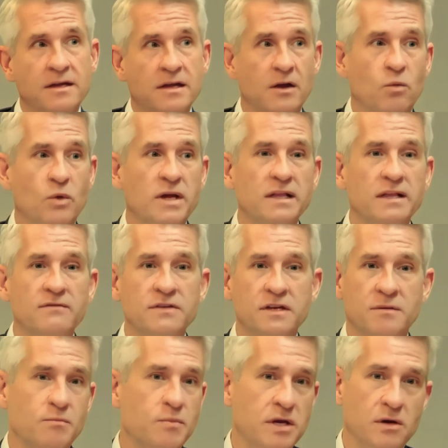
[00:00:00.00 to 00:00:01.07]
We lived in a
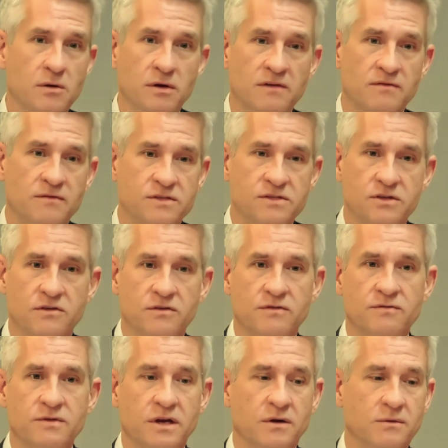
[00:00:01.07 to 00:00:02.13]
period for sort of,